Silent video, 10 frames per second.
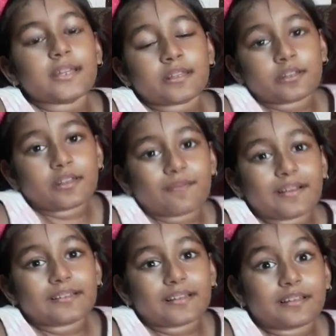So they
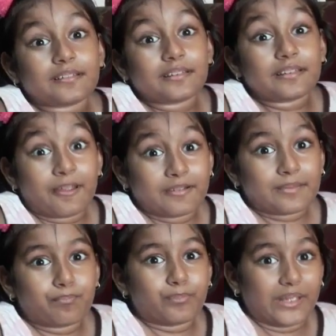went and there was
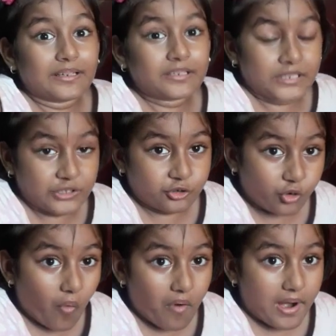a big
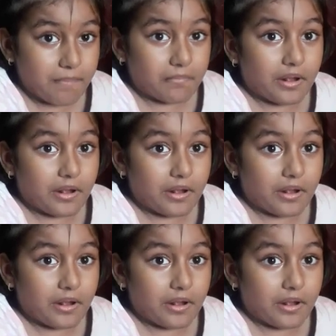storm